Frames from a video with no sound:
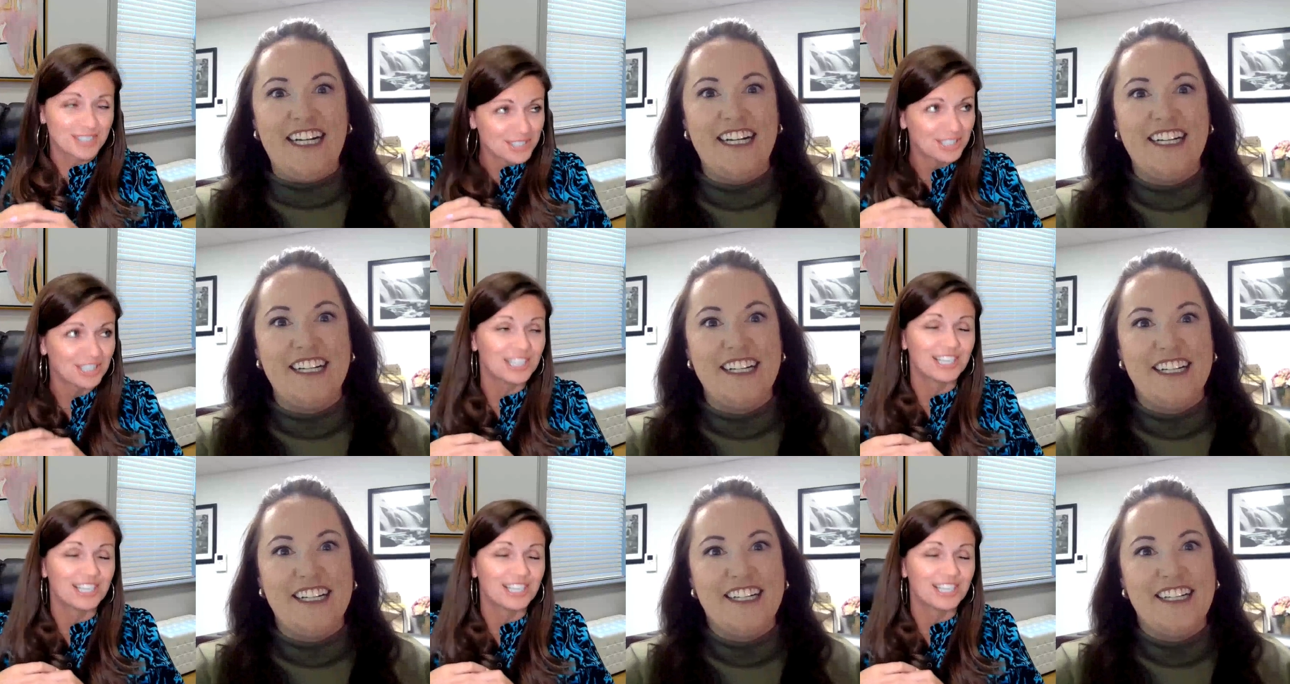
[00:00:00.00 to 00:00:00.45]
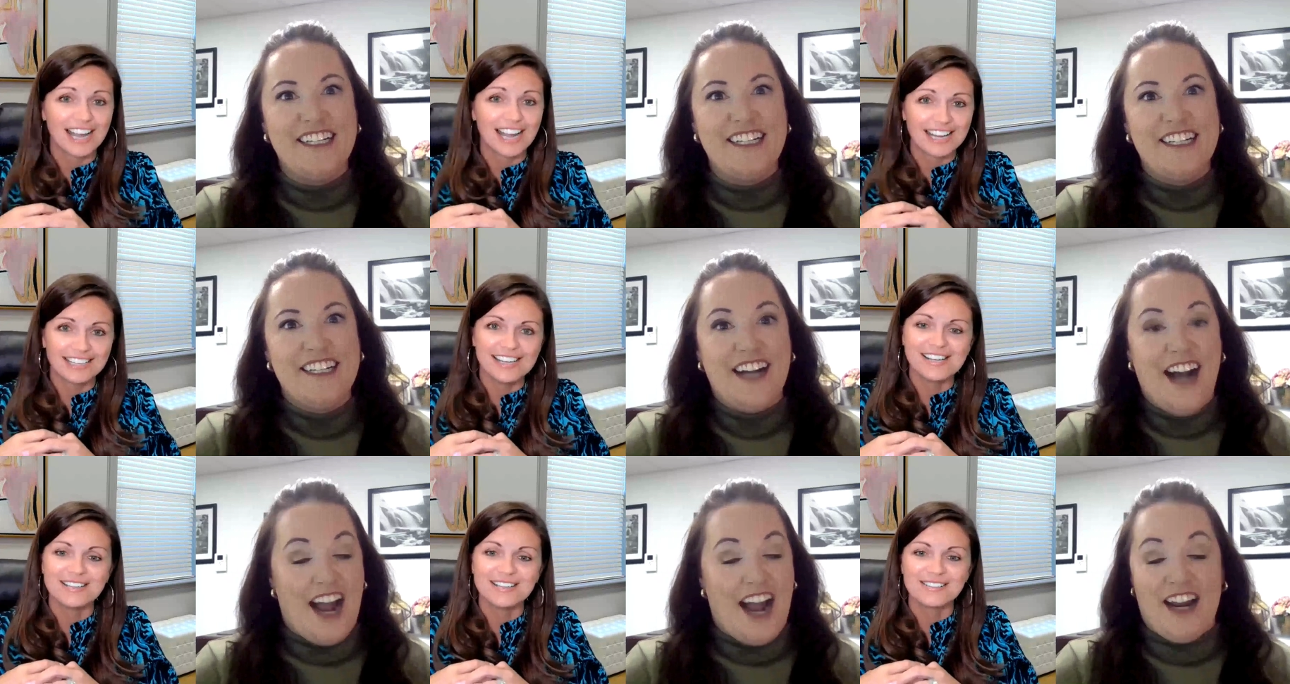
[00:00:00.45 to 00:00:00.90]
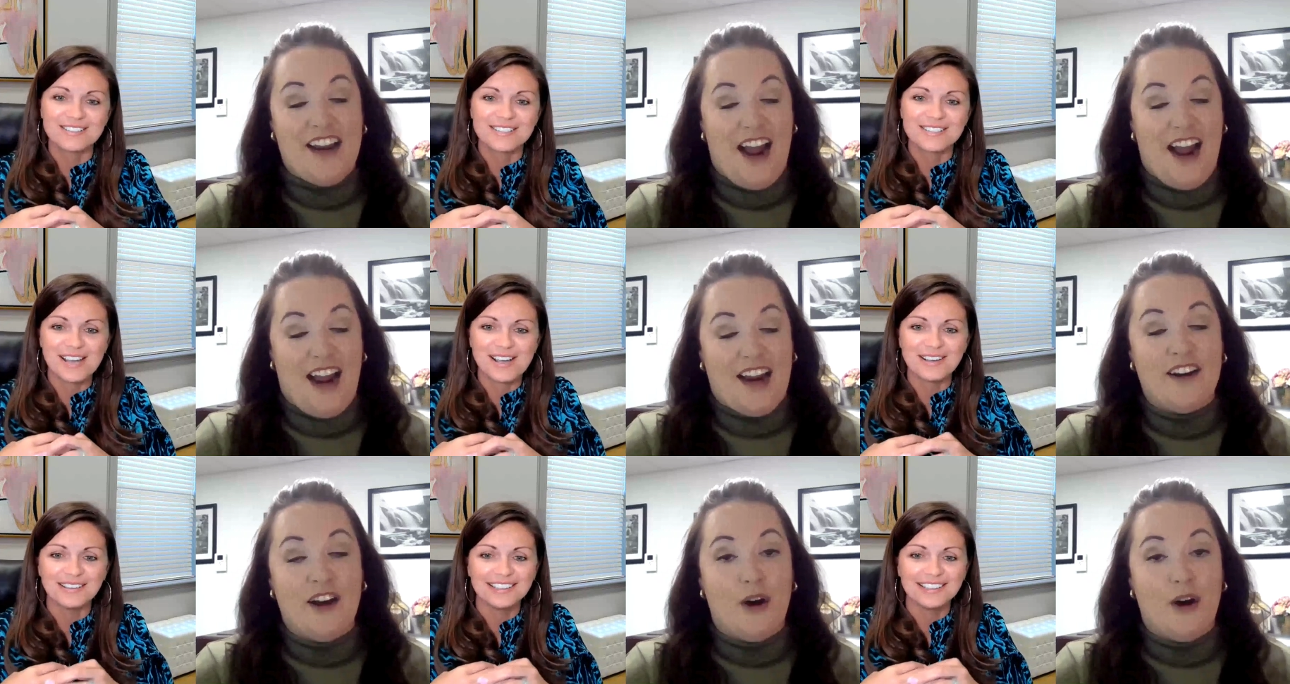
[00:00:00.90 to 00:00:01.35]
Speaker 1: for sure. I know. I,
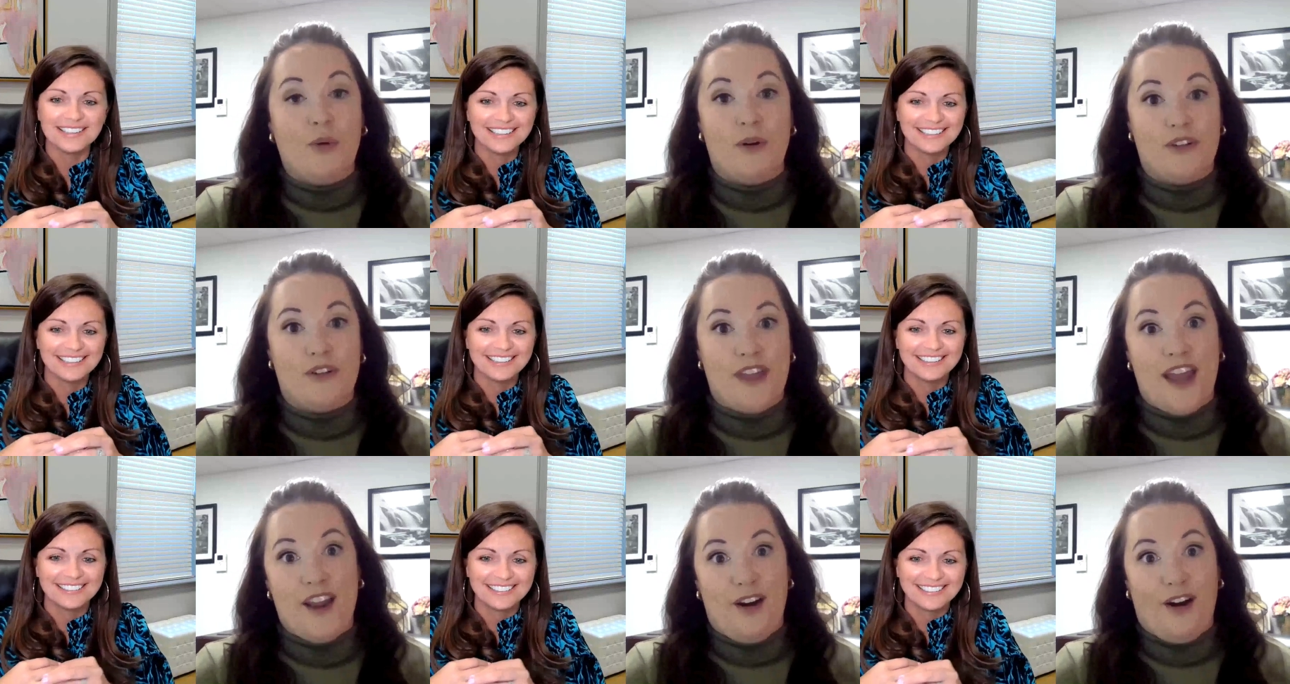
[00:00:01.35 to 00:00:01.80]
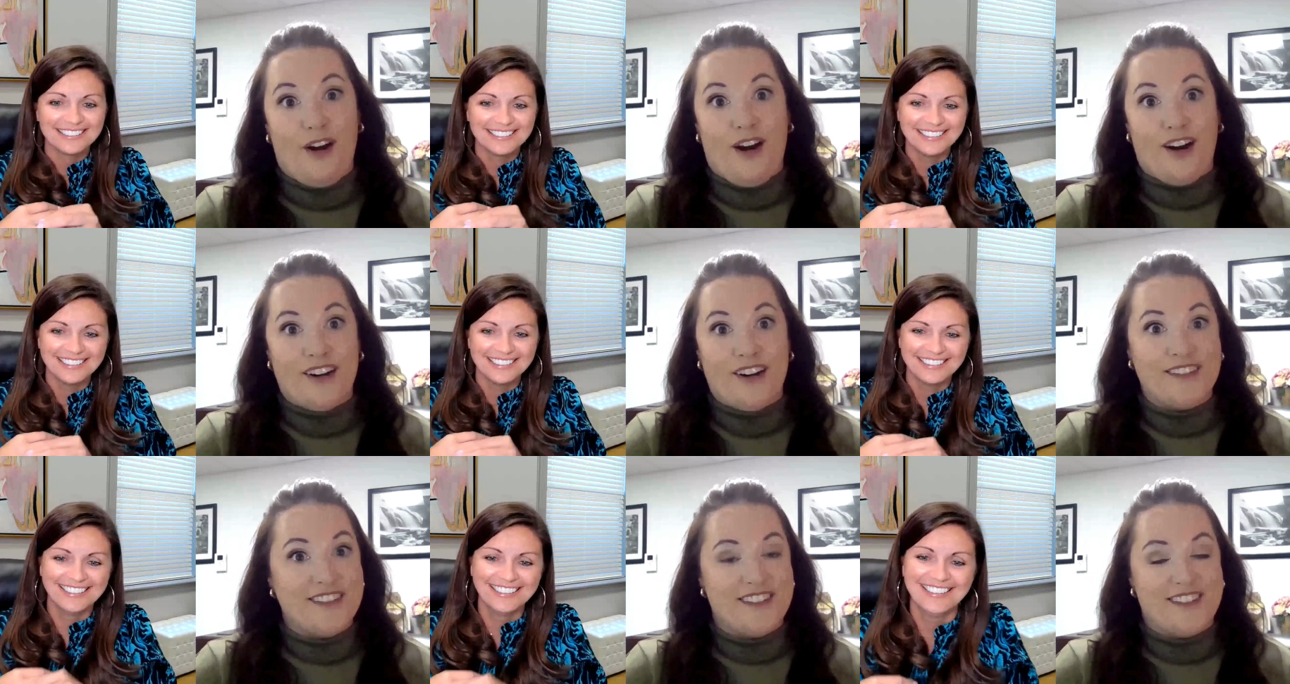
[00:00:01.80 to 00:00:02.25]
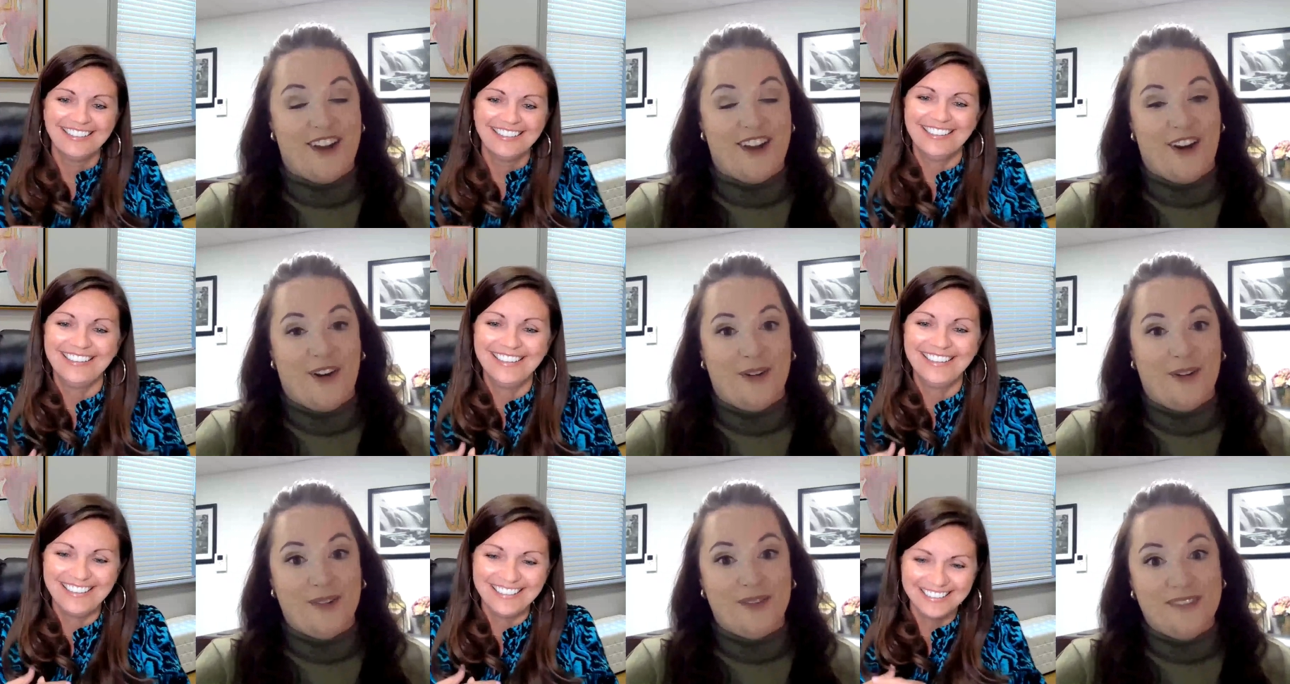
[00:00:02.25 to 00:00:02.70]
so. I know where they are.
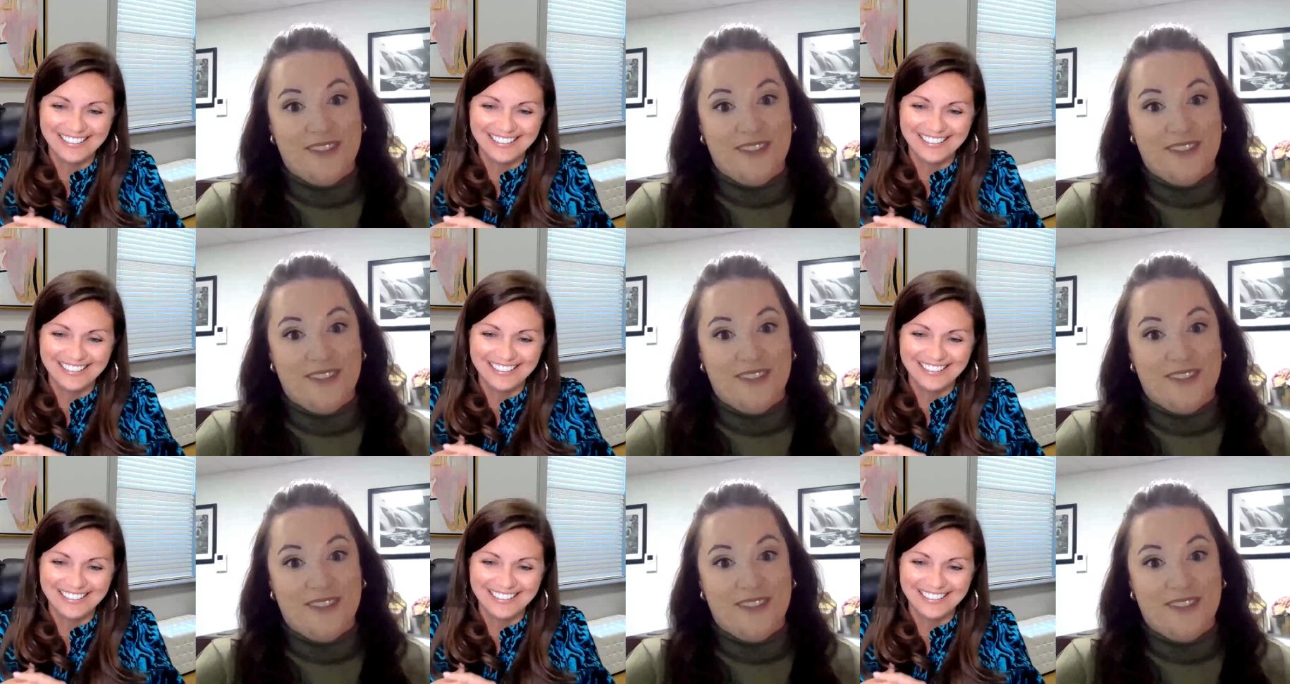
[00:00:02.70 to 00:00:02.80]
So